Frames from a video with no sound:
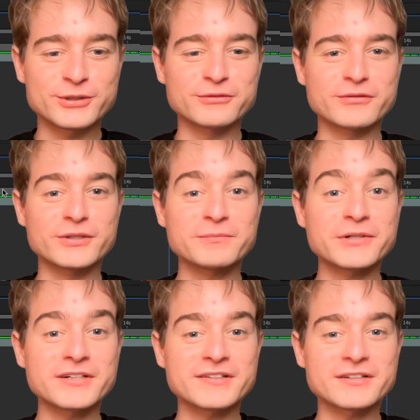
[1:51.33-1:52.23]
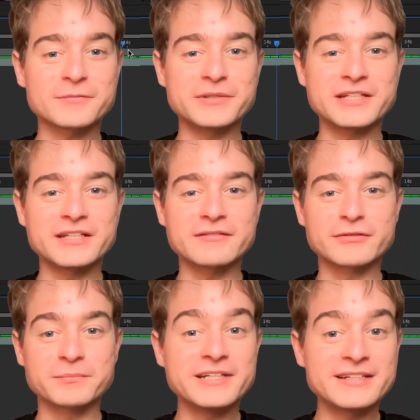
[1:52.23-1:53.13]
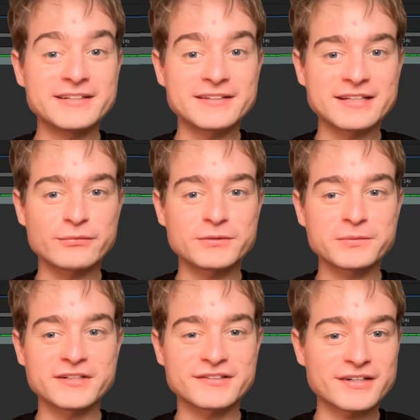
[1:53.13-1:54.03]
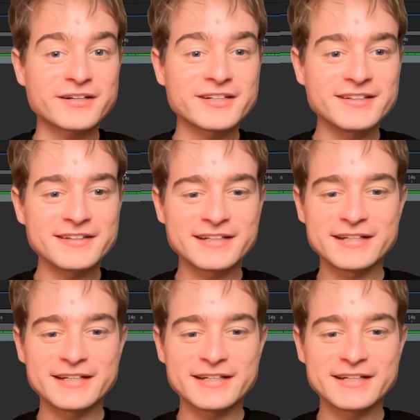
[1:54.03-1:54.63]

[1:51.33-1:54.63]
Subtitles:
over what parts are being repeated and what parts aren't.